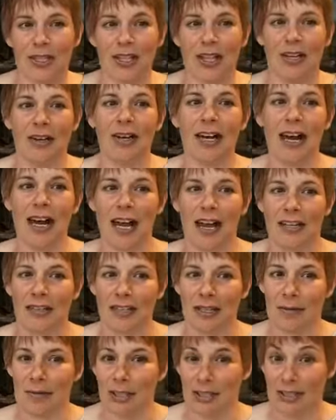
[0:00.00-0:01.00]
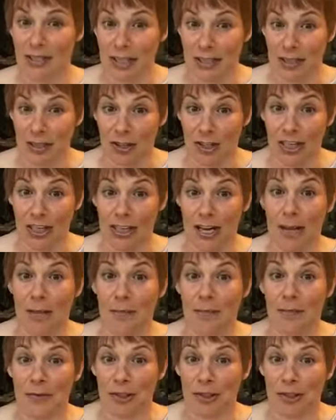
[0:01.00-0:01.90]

so in some ways that's great um,